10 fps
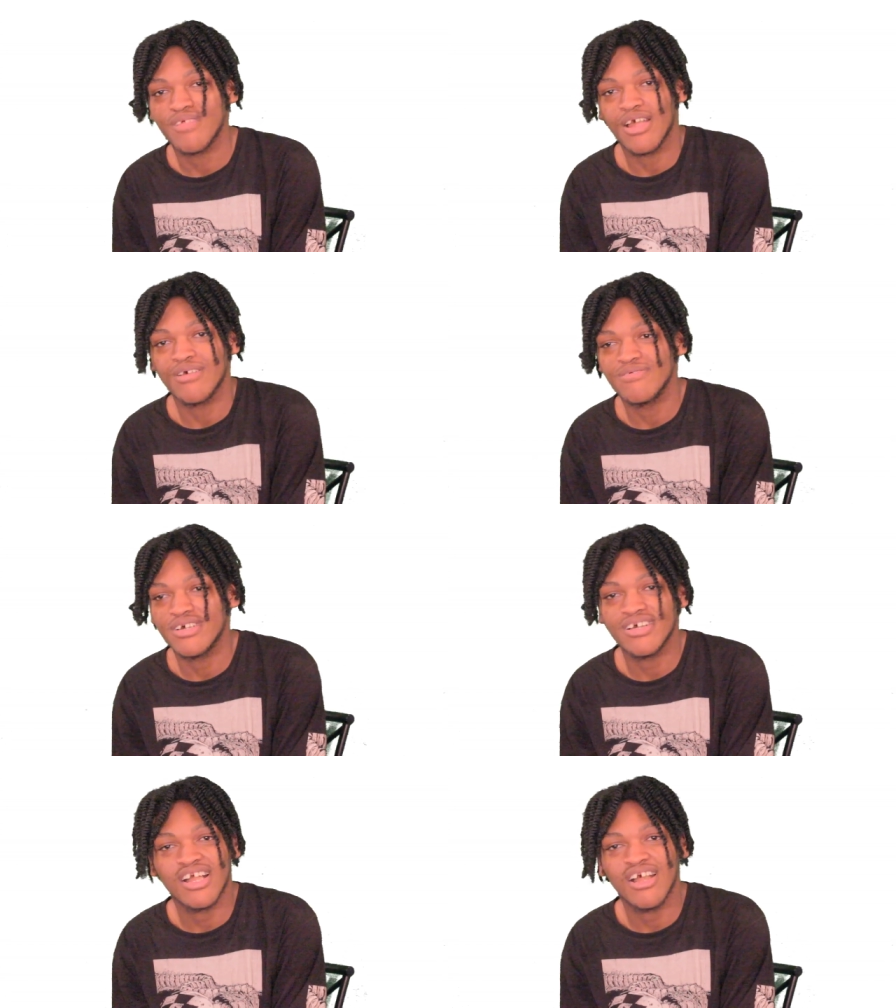I,
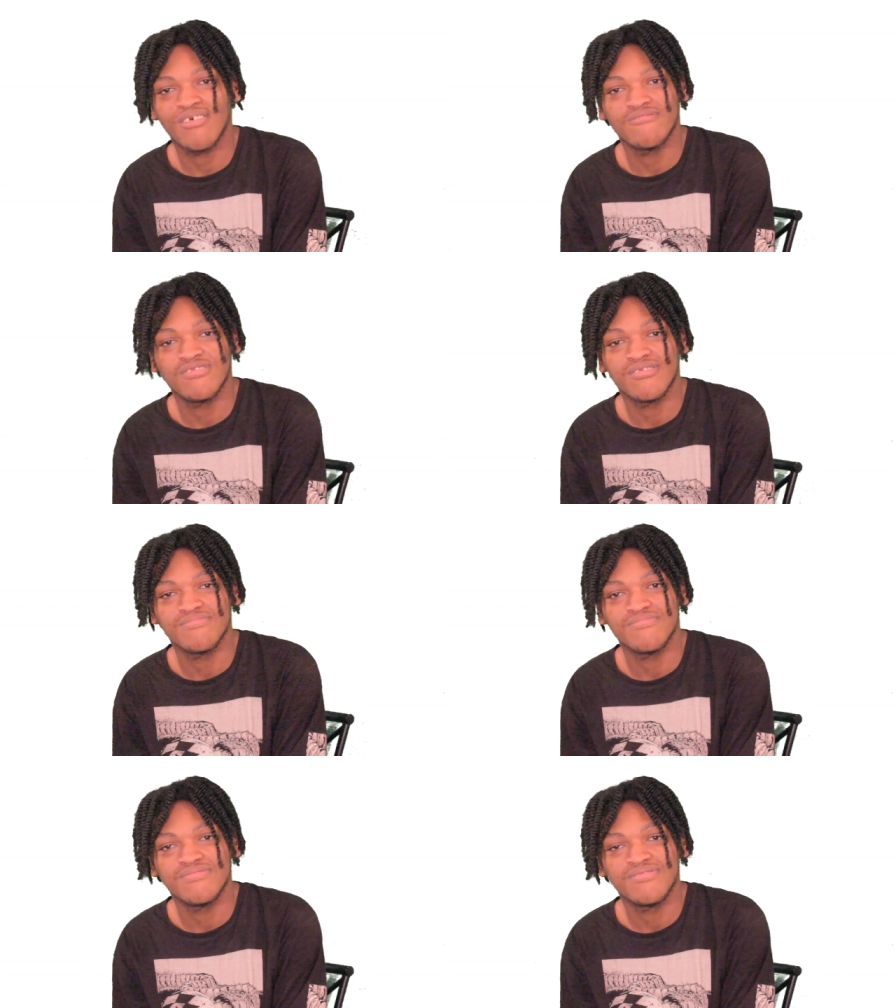I, I don't know.
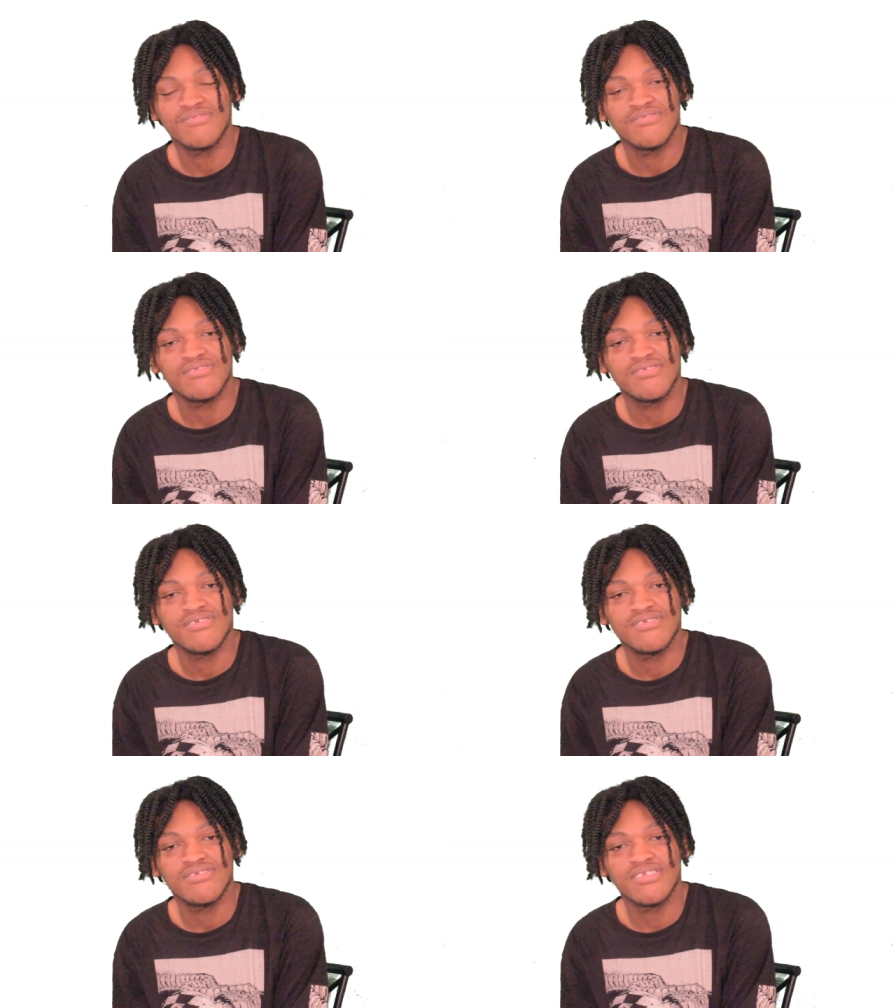
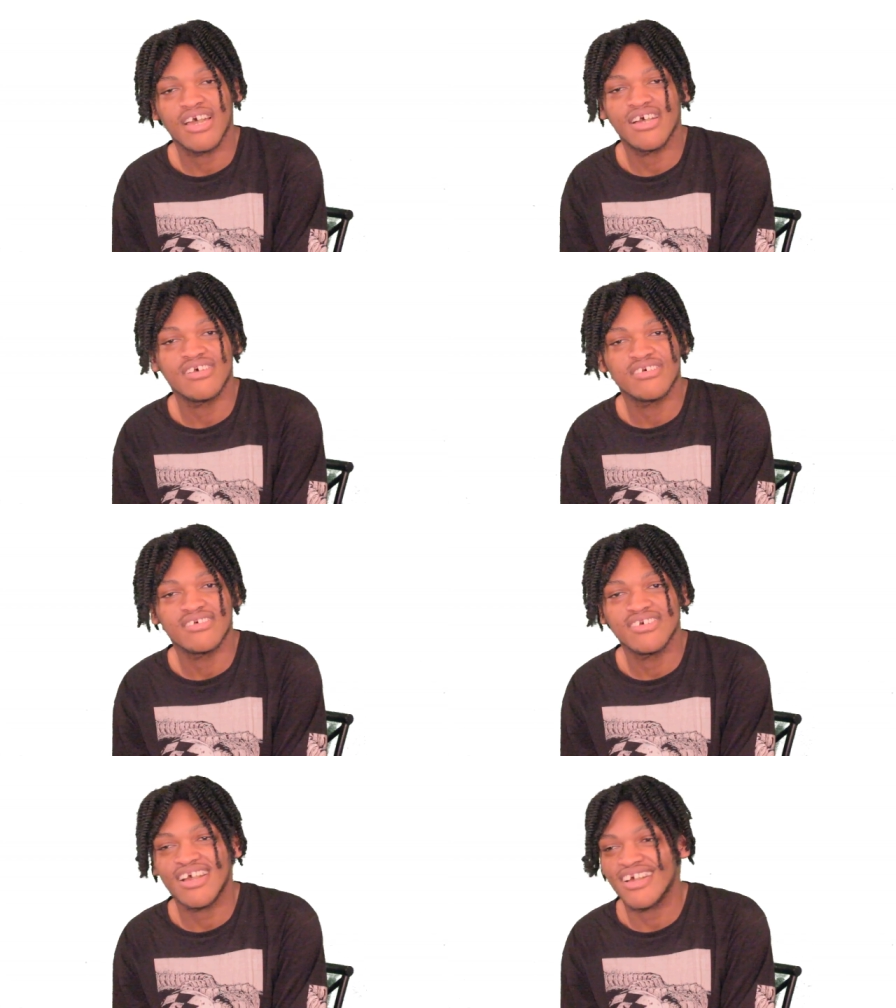Nah,
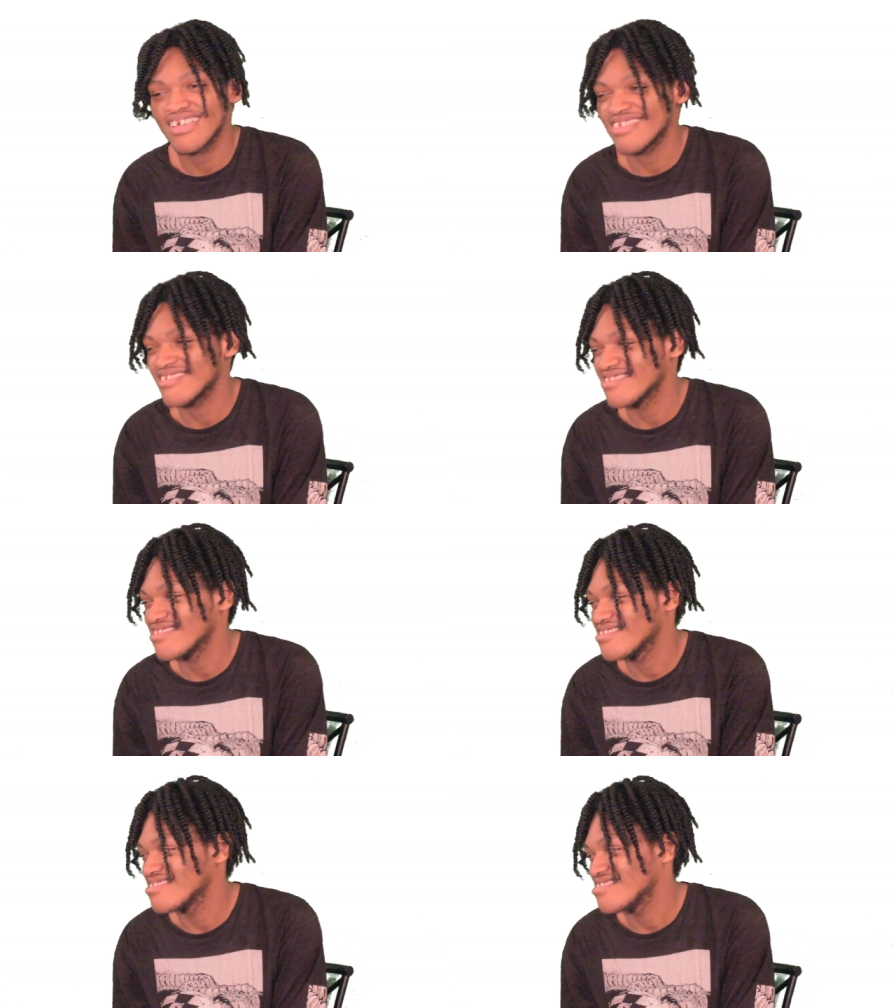I,
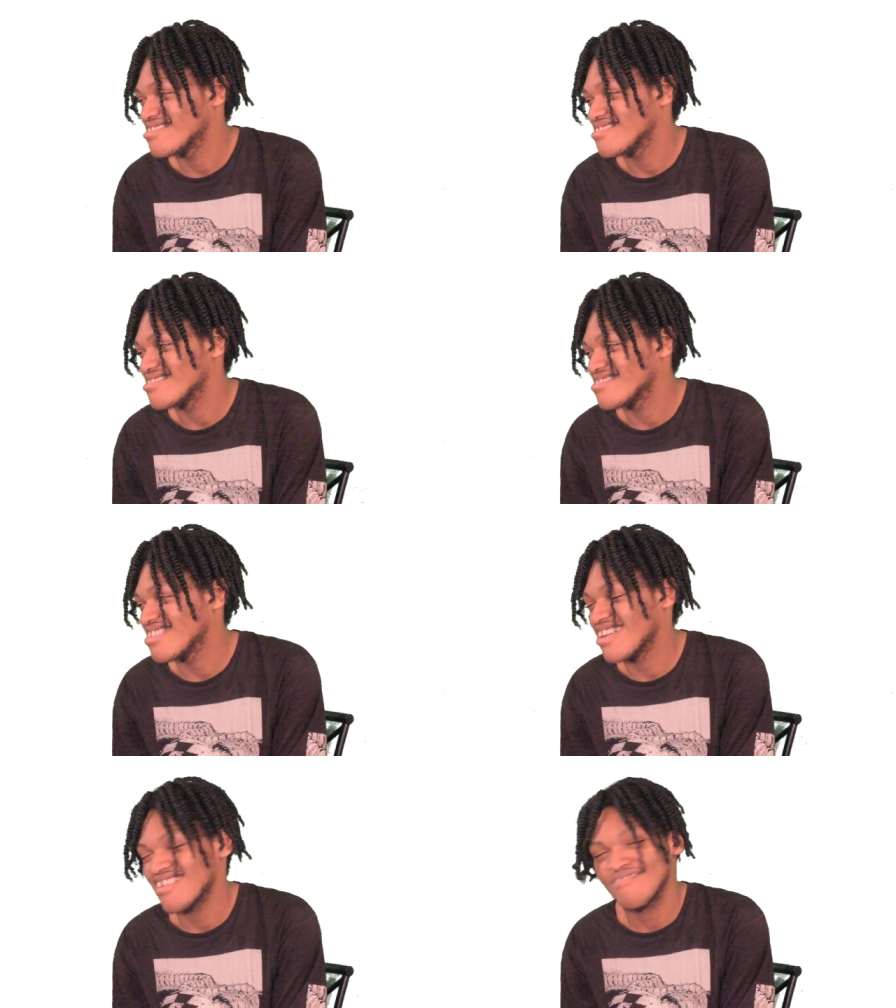
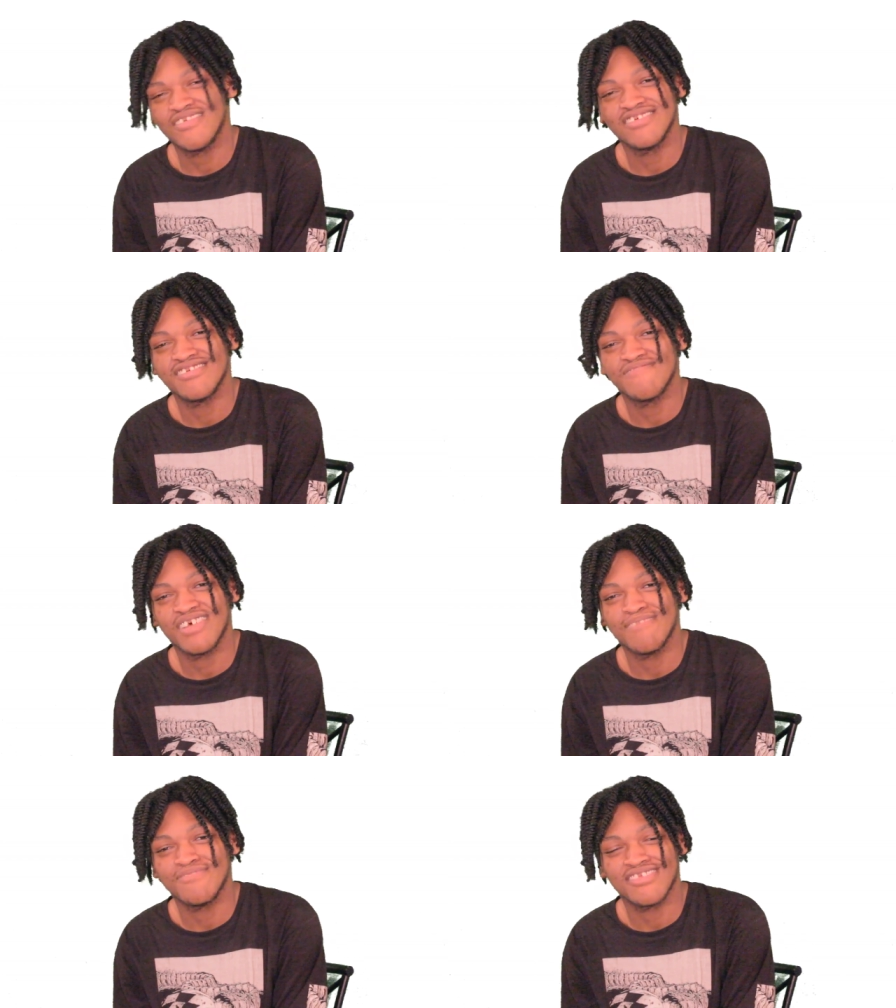ah, wait,
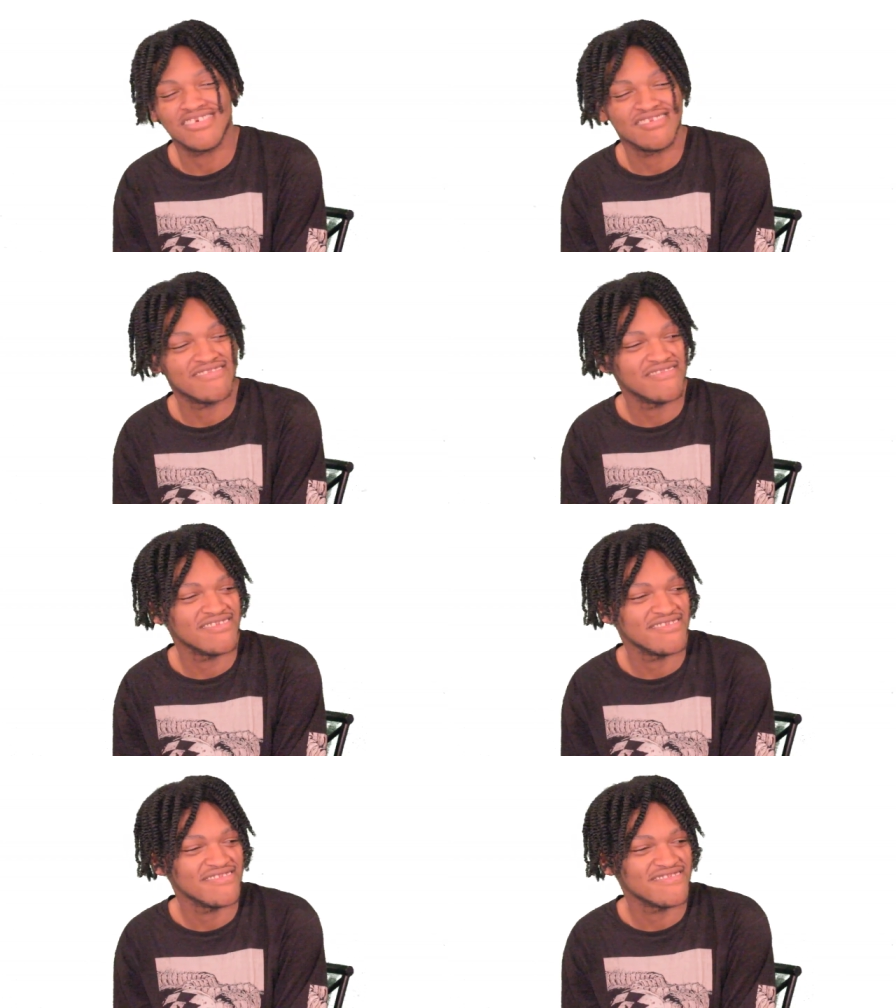why I put that? In? Uh.